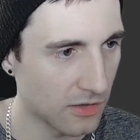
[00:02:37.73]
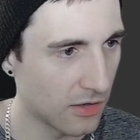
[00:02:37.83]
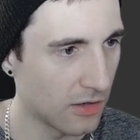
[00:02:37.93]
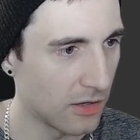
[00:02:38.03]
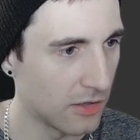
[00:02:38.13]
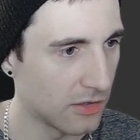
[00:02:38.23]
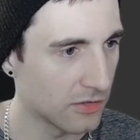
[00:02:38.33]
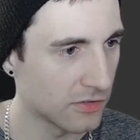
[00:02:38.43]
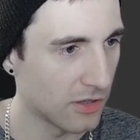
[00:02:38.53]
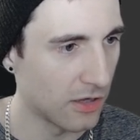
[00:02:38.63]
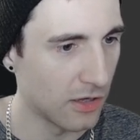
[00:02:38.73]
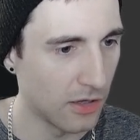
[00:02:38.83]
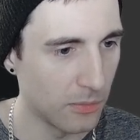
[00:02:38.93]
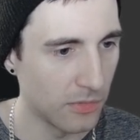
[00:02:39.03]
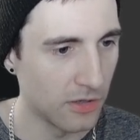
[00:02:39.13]
on
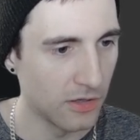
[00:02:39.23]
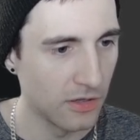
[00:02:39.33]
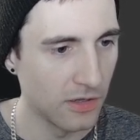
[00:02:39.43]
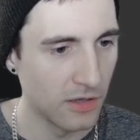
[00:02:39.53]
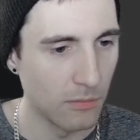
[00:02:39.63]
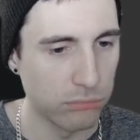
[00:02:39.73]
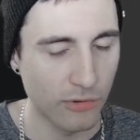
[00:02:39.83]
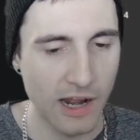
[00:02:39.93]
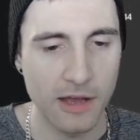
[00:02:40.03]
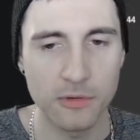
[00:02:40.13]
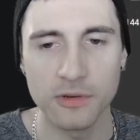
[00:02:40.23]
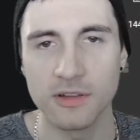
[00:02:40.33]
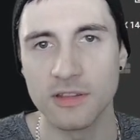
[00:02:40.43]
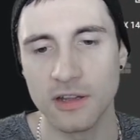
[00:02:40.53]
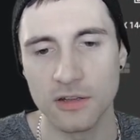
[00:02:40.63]
some
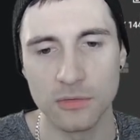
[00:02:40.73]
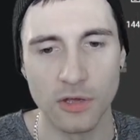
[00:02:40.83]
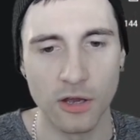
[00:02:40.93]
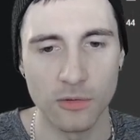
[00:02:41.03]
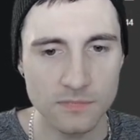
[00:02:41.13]
brown. There you go.